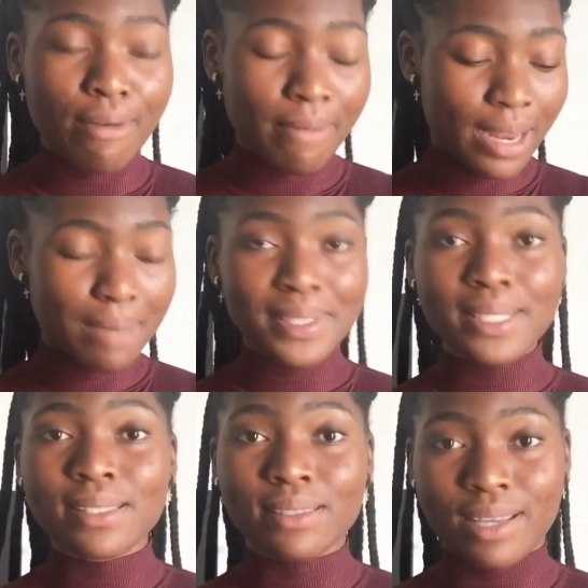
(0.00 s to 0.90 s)
When I'm
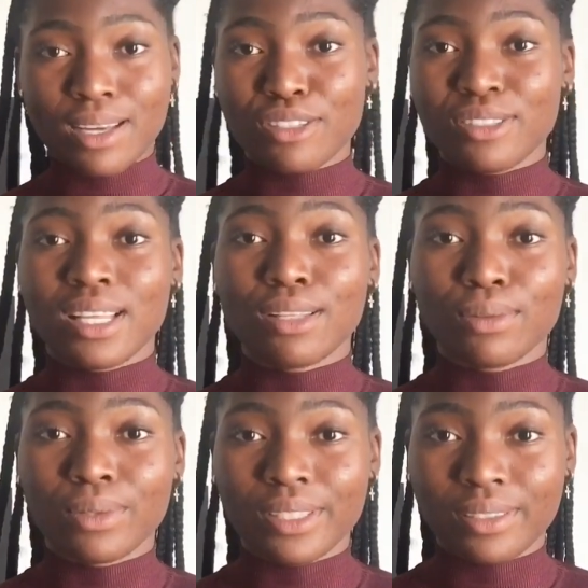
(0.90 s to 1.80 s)
sitting, I can just start
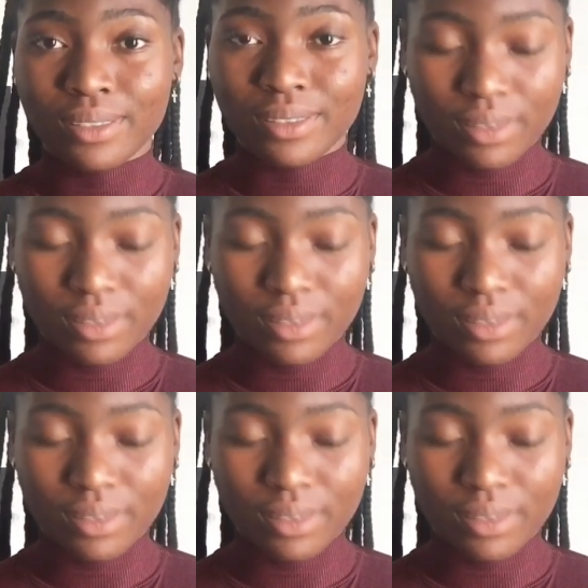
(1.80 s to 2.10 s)
talking.